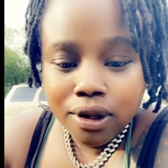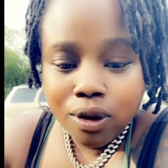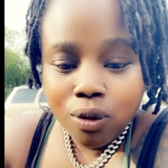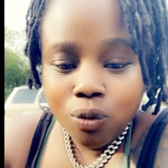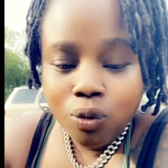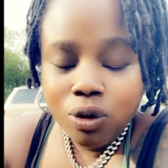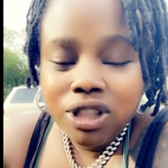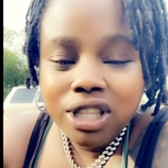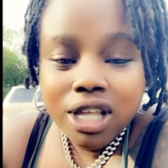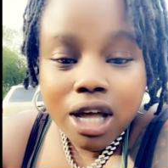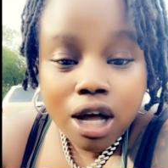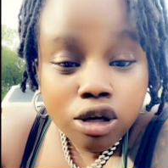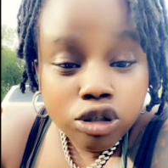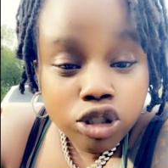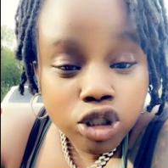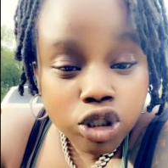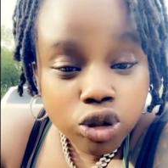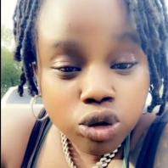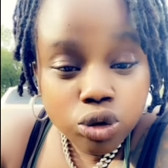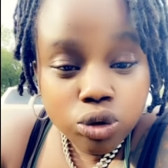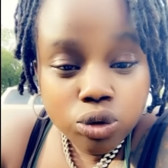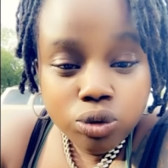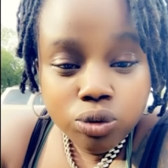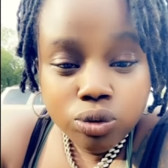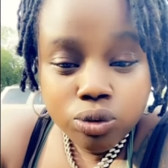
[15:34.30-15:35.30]
Without
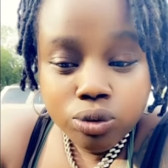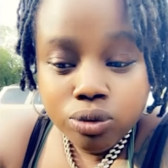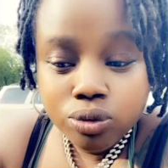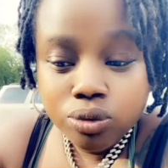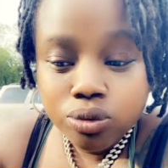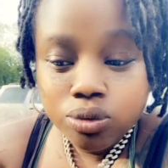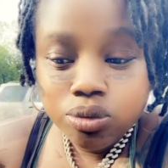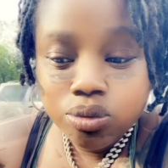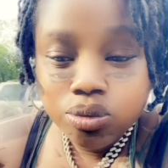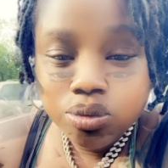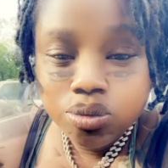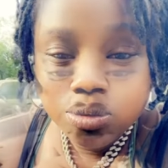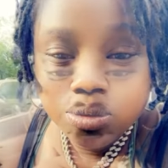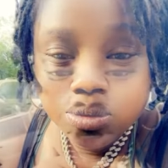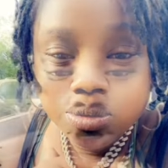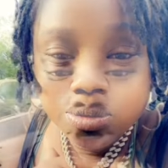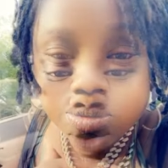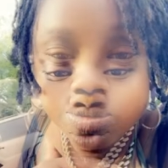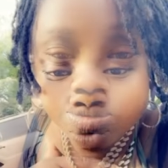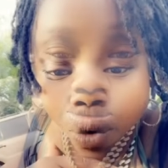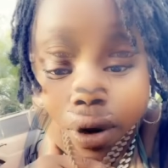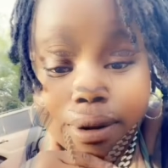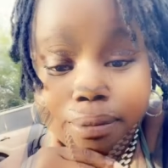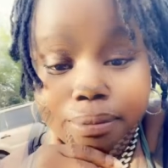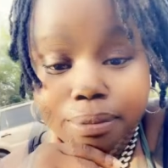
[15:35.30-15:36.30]
you, I
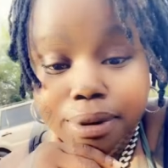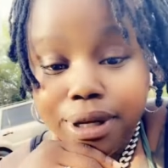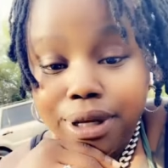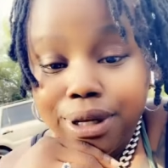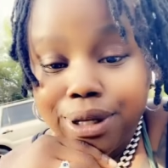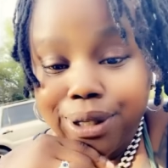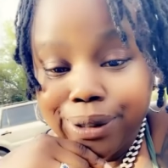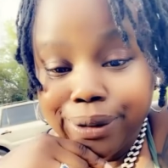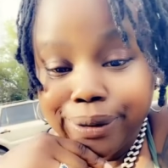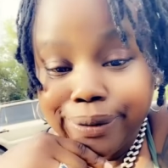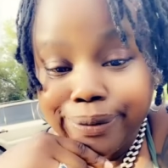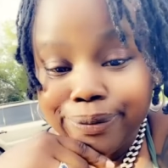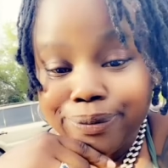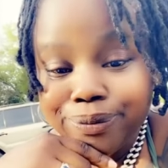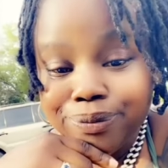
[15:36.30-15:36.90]
wouldn't be here.